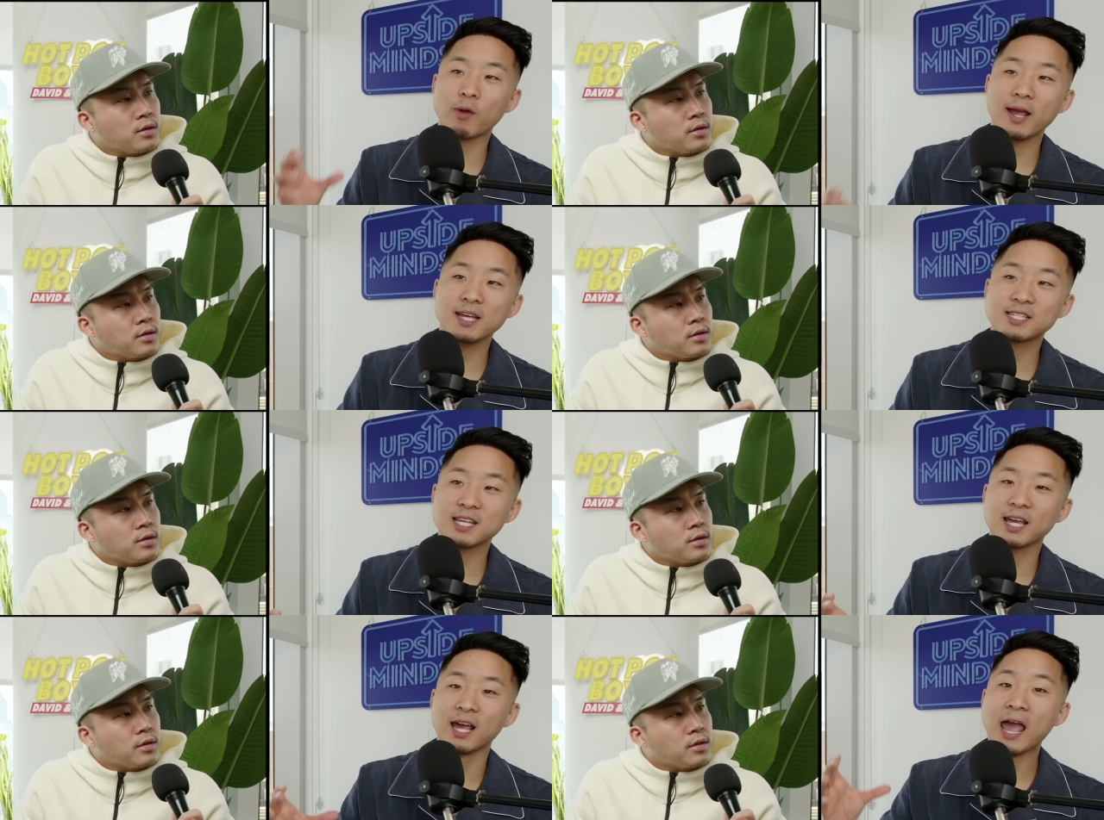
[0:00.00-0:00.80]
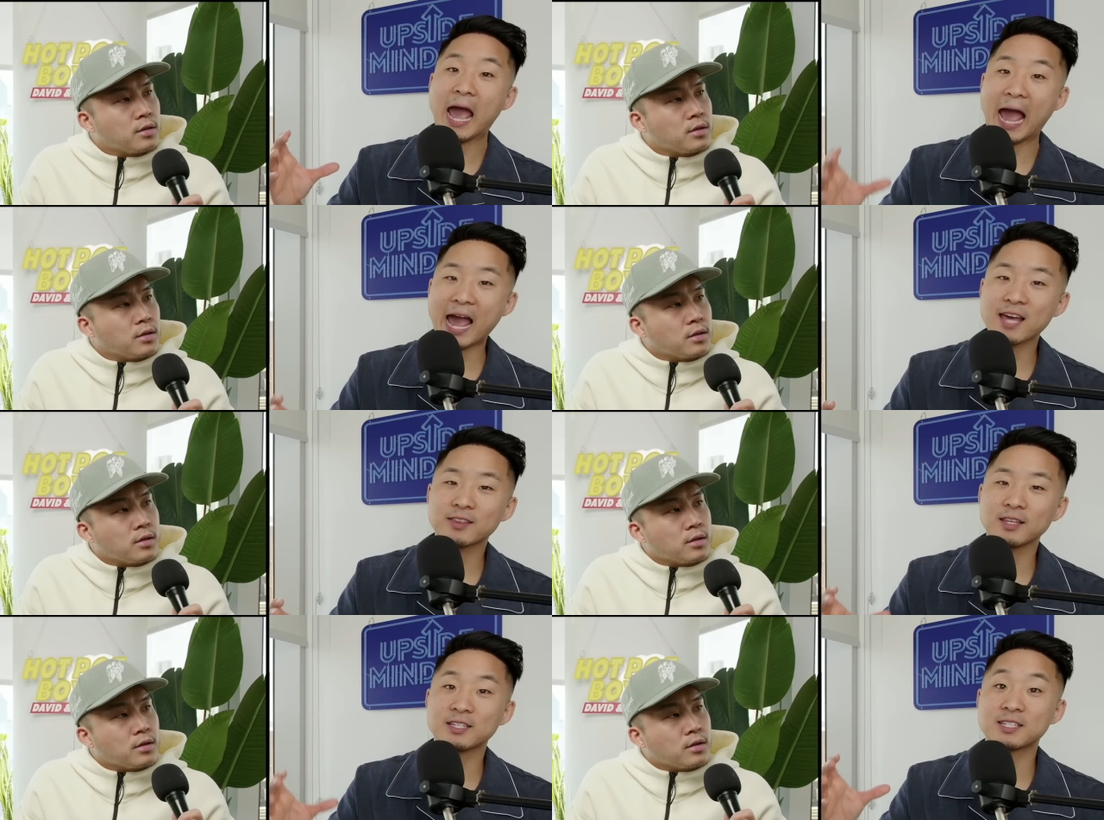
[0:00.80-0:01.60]
Speaker 1: raising
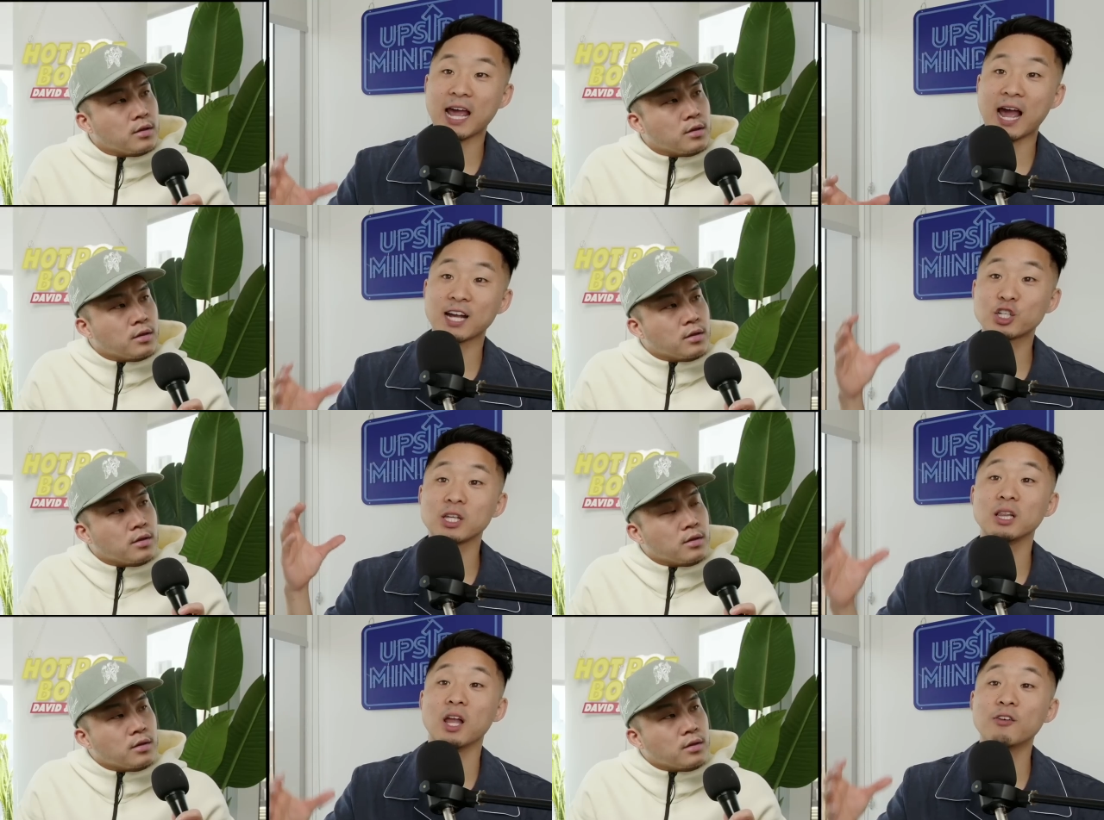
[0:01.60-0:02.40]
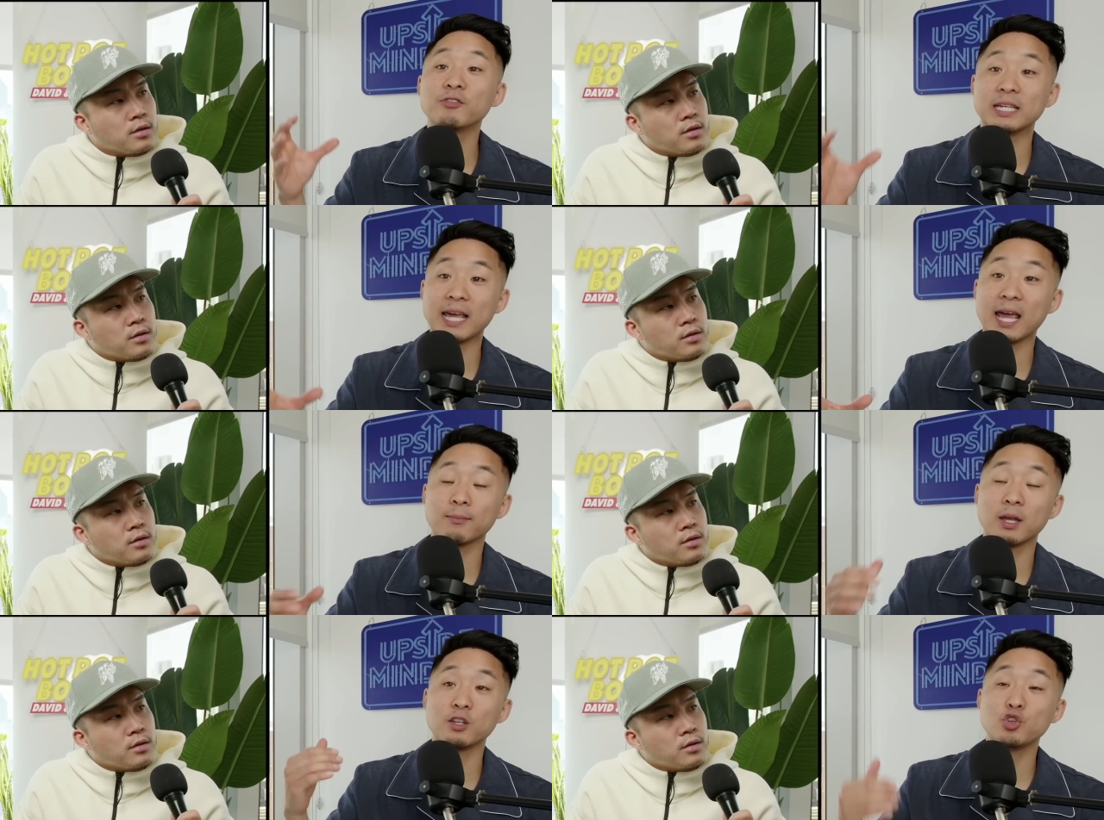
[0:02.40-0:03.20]
athletes to actually love the
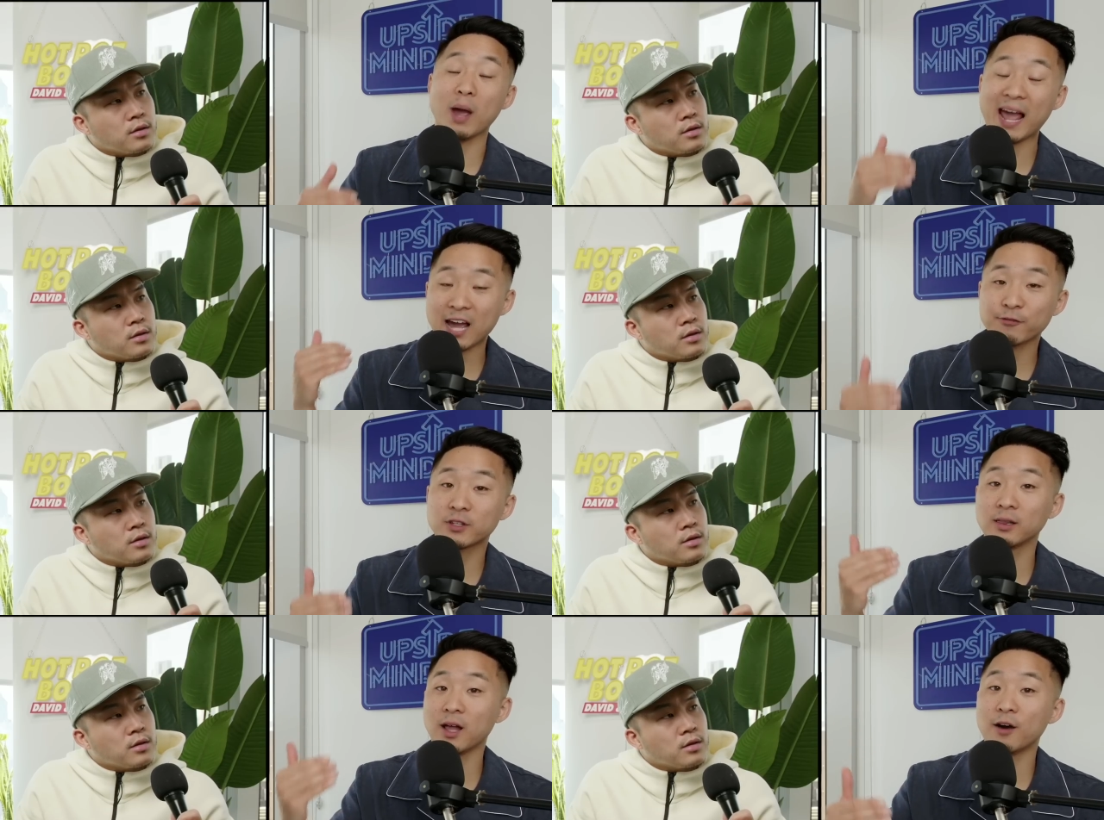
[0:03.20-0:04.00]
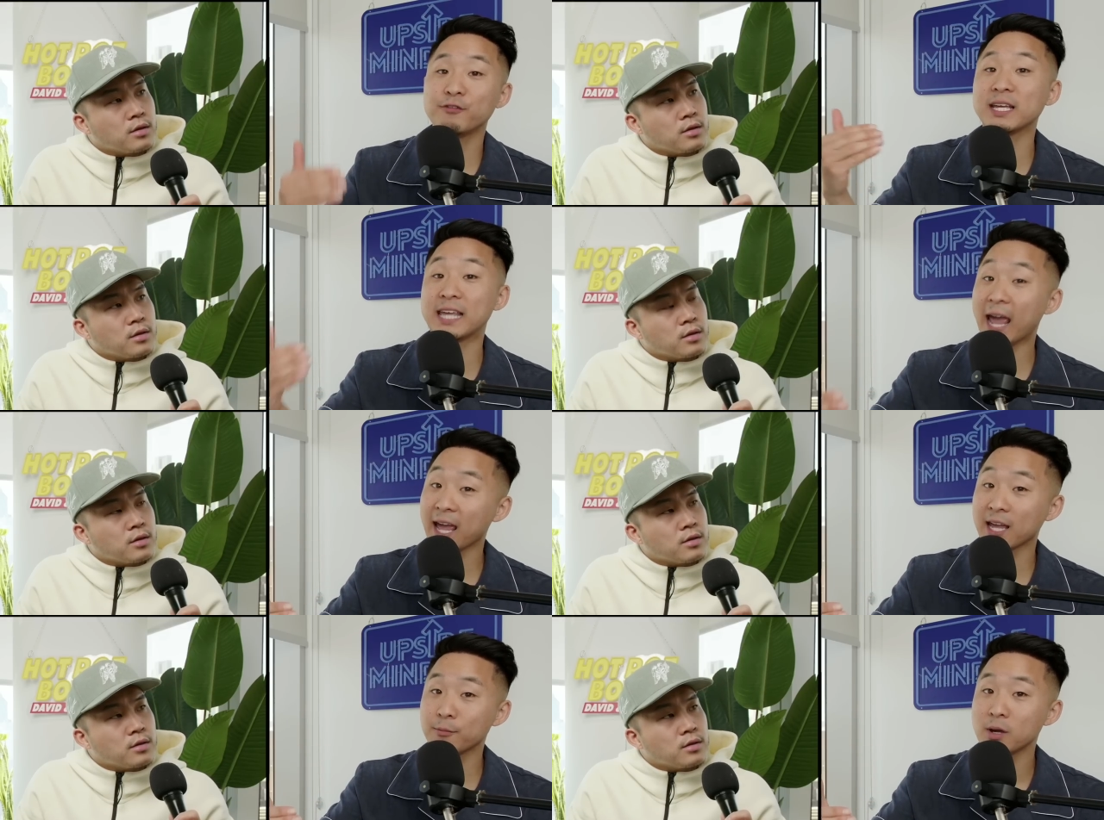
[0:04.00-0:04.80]
game and you have to love the
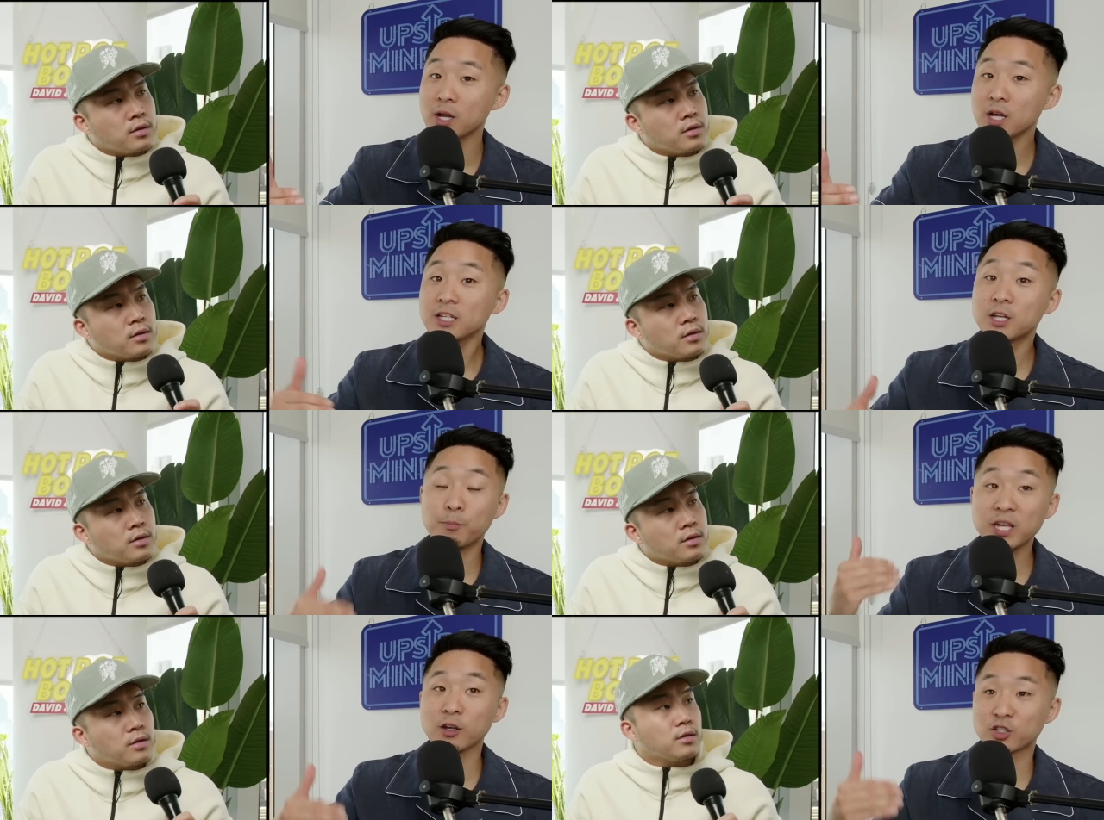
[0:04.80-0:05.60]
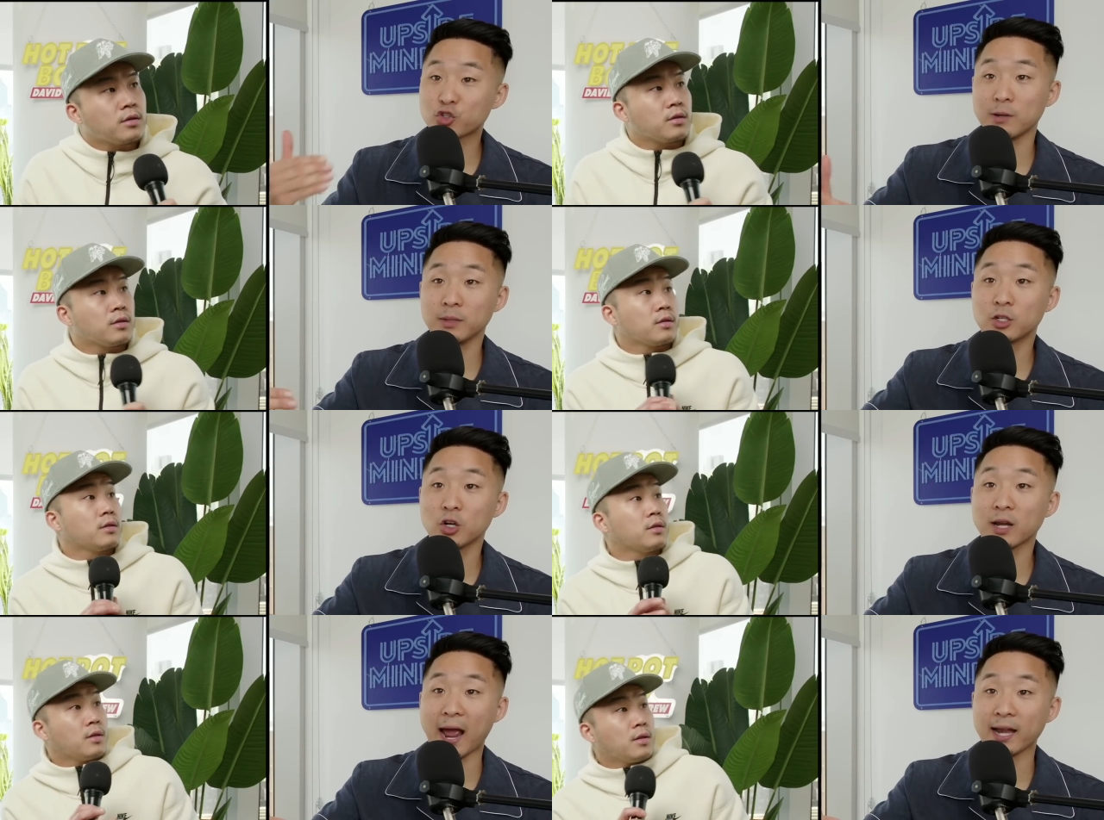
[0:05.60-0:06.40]
game to be extremely
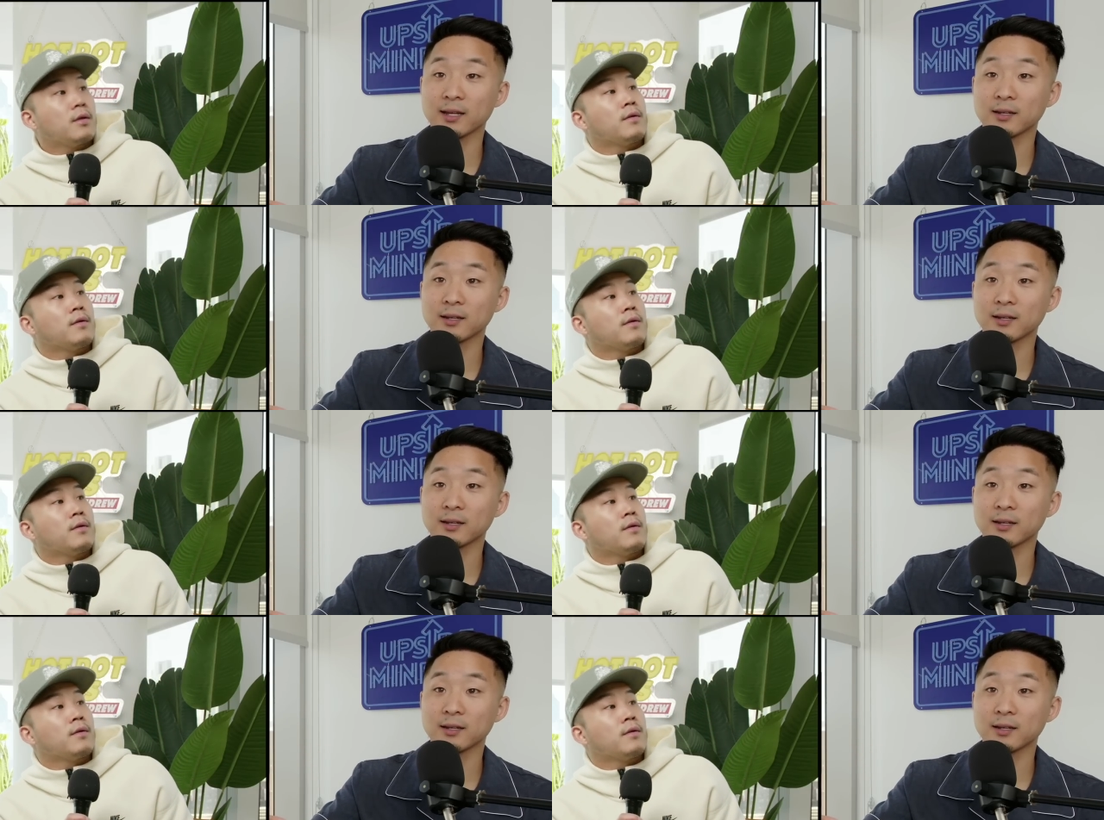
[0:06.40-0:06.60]
good at it.